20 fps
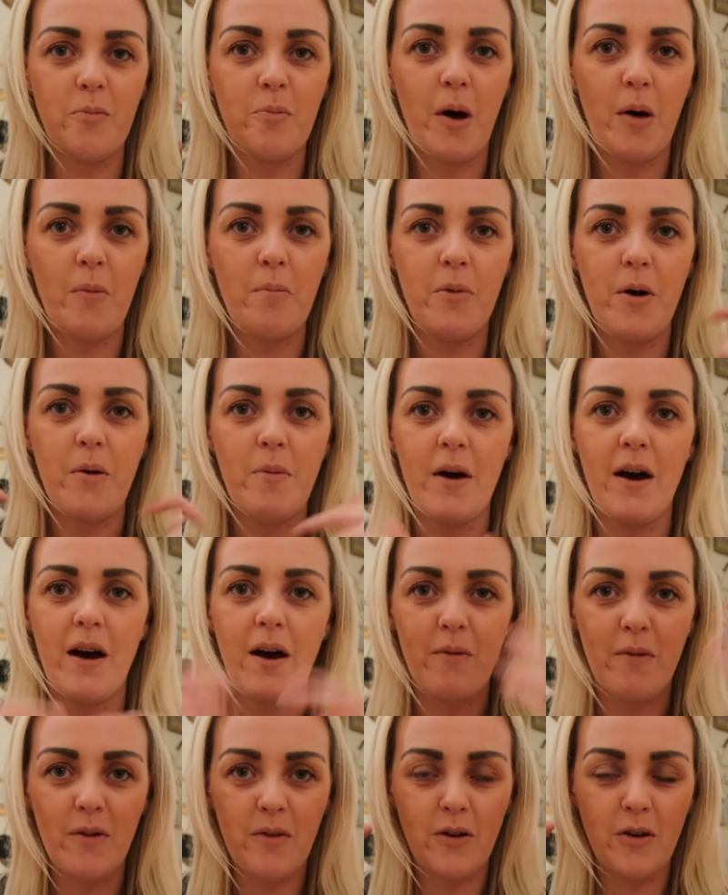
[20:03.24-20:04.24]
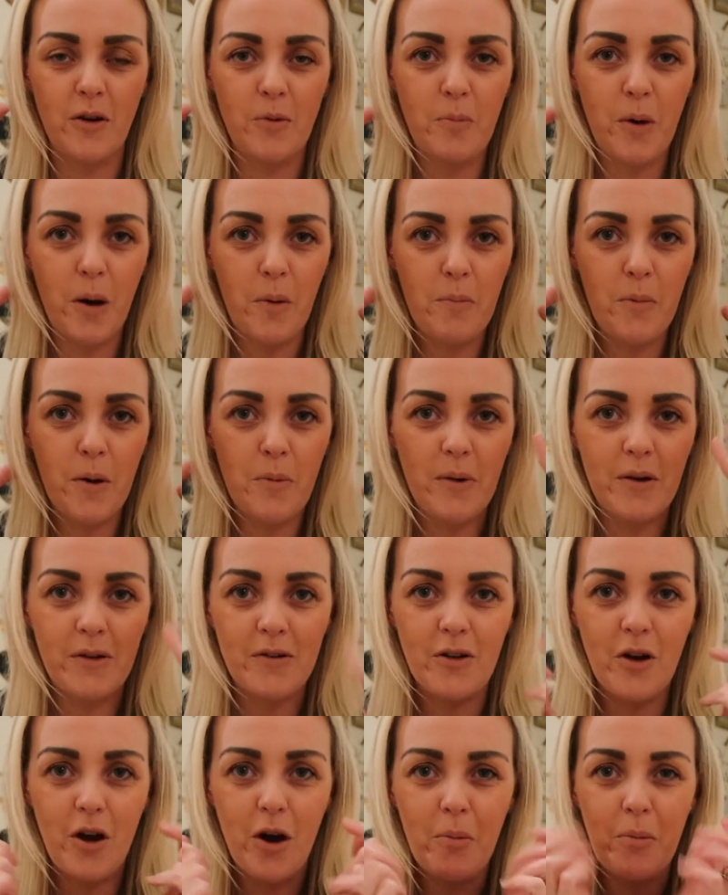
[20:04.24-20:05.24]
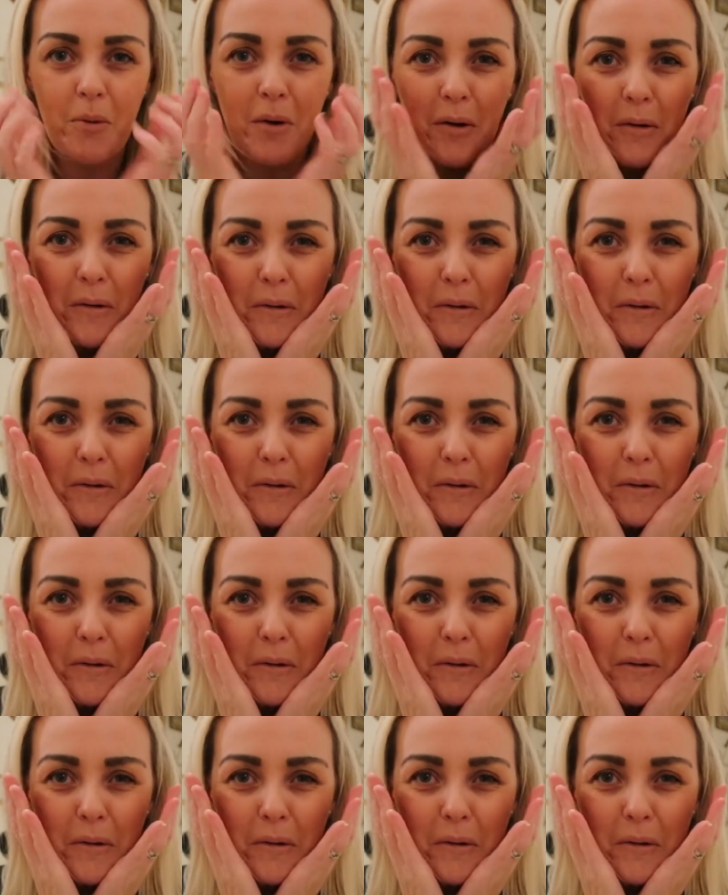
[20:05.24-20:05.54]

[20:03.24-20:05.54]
pom-pom hat with a little pom-pom on top.